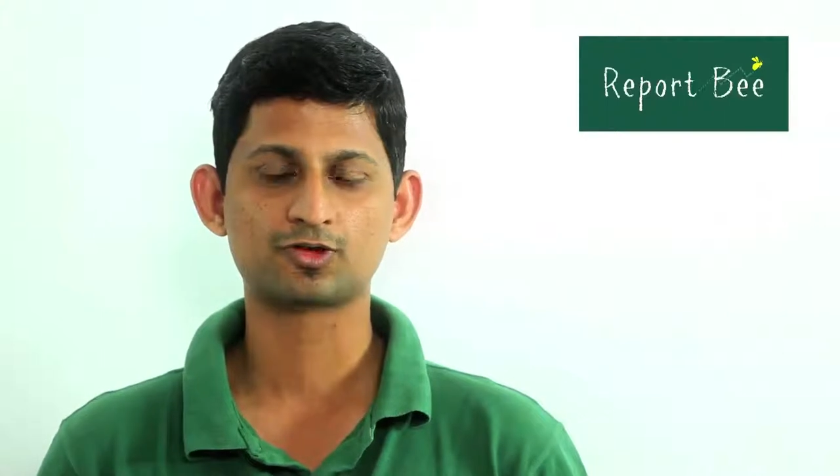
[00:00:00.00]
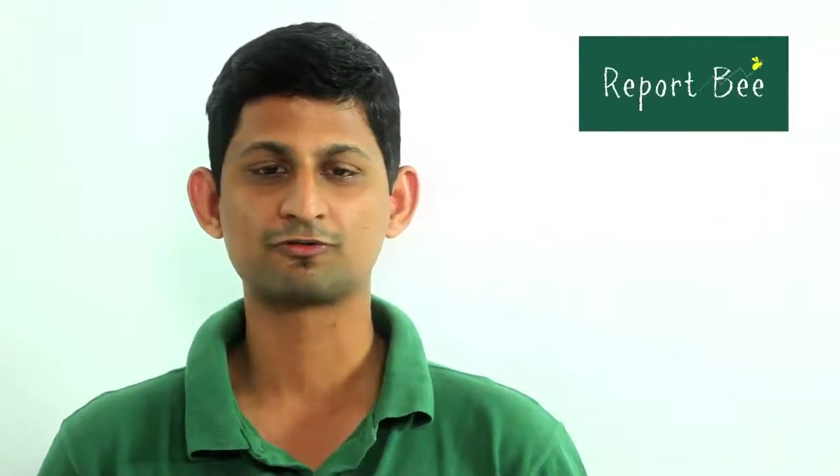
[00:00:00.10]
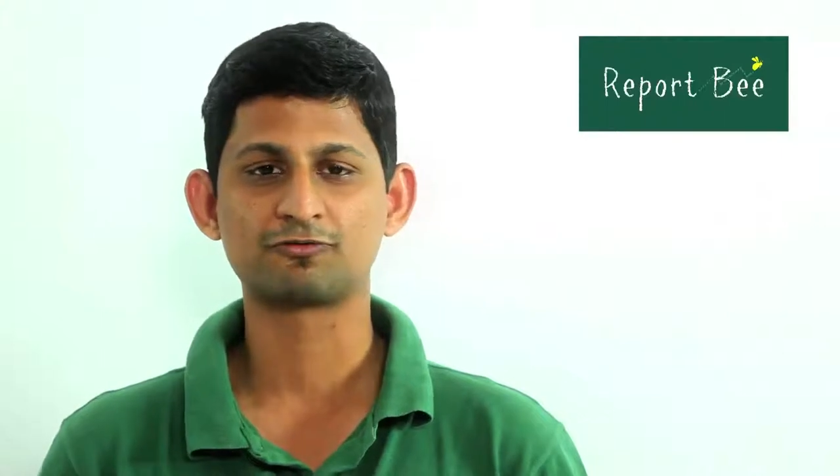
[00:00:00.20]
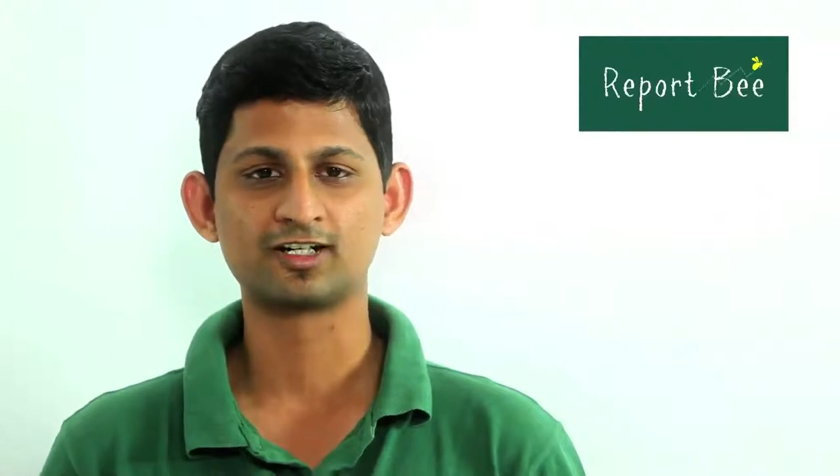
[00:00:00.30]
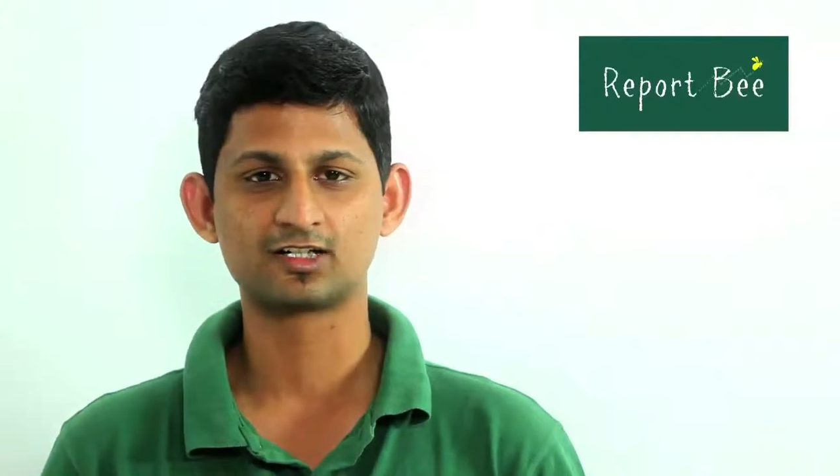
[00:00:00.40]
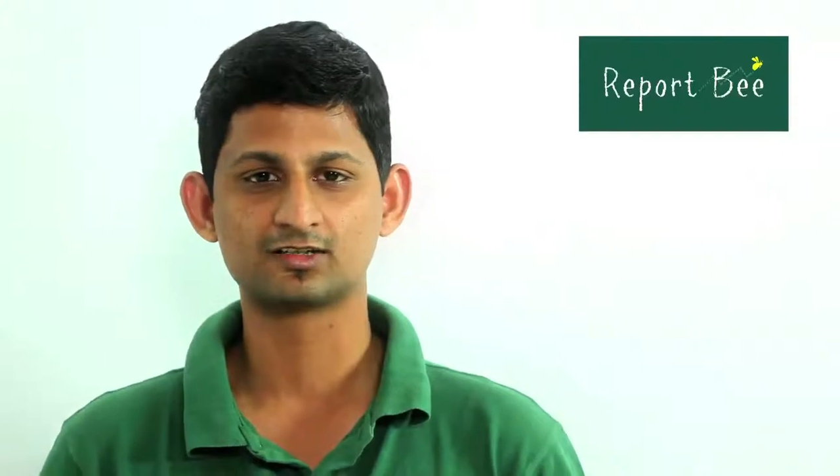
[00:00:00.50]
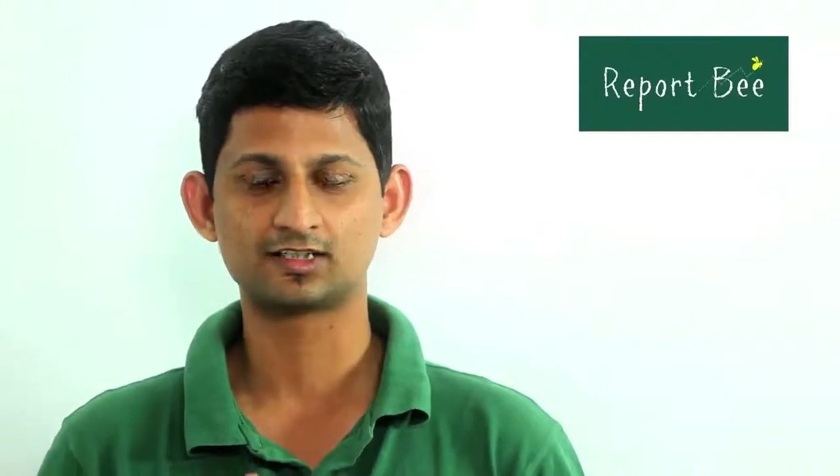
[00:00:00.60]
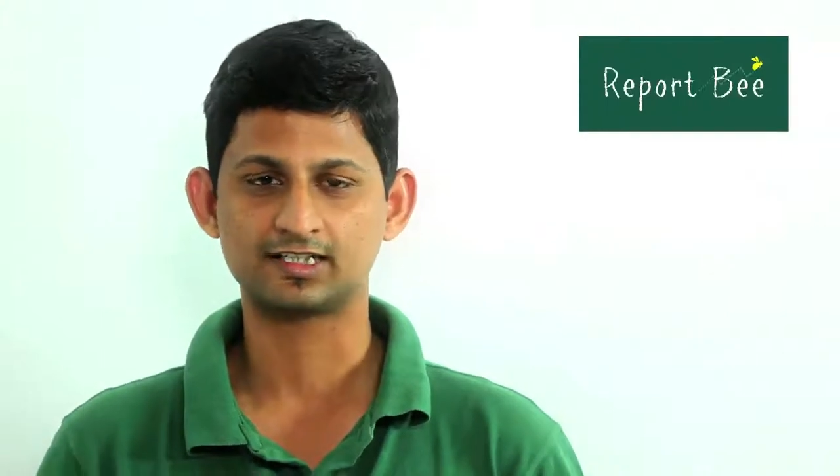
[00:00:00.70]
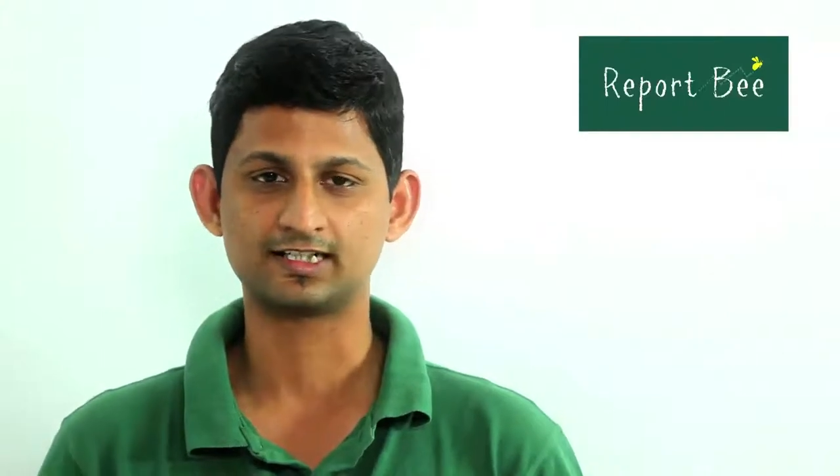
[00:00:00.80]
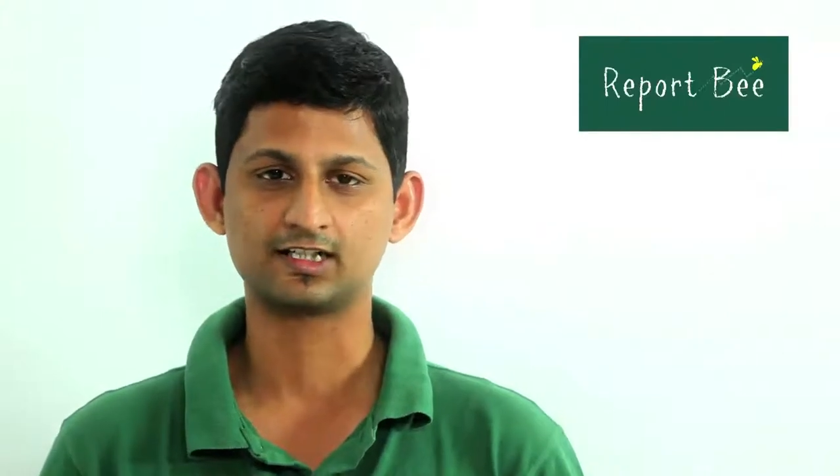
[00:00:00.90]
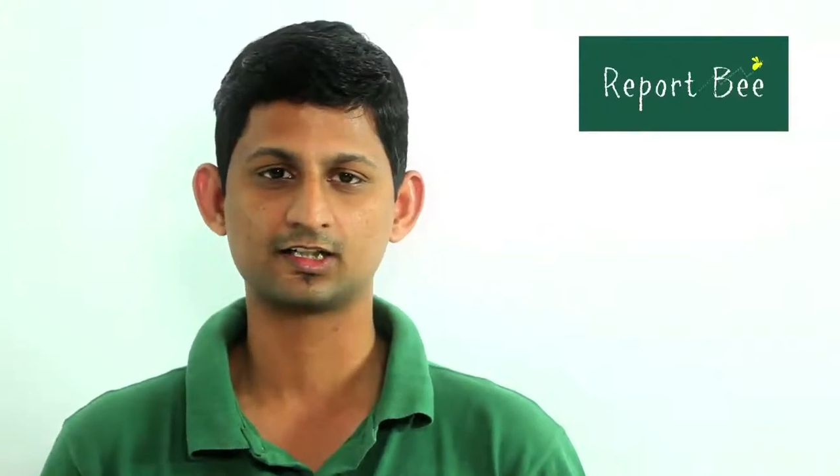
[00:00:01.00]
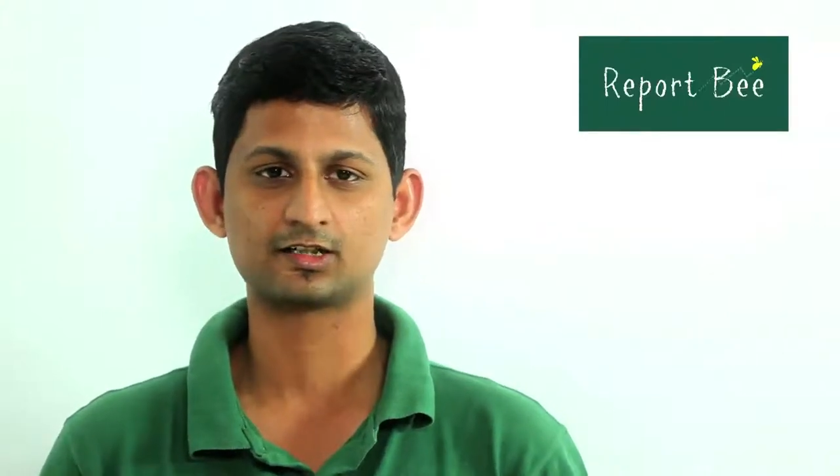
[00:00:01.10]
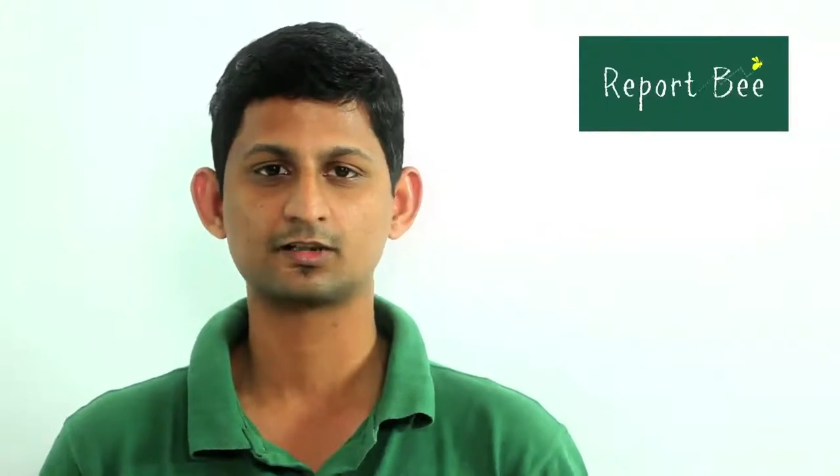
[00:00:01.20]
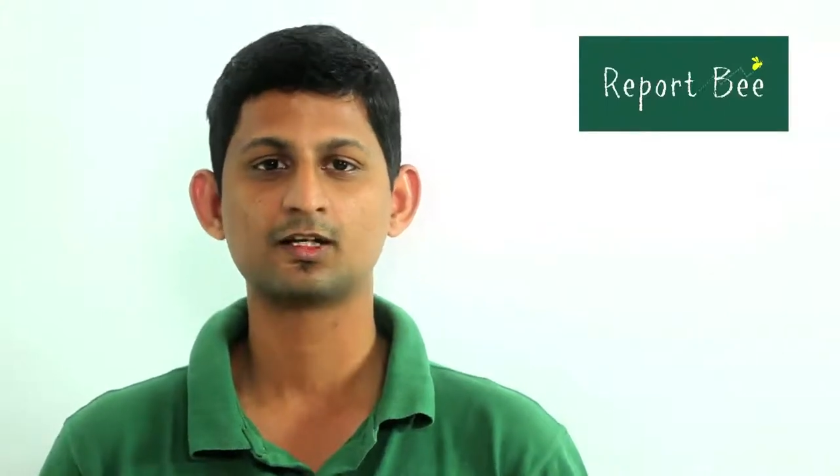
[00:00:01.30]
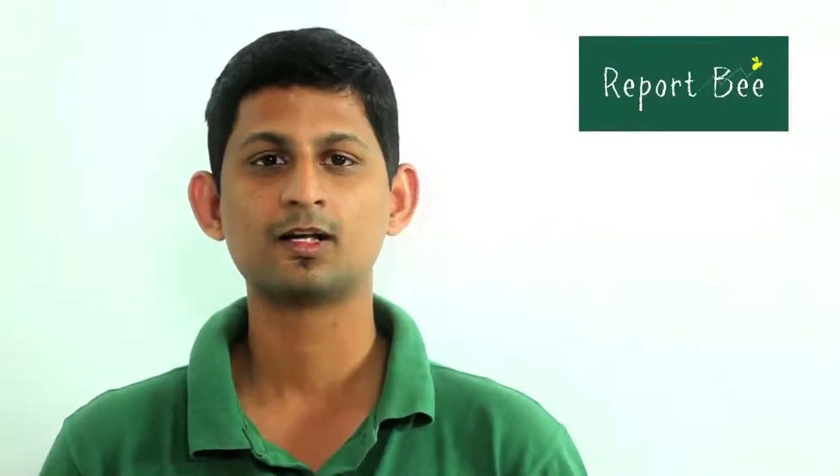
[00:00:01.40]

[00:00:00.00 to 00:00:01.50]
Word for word: to filter the content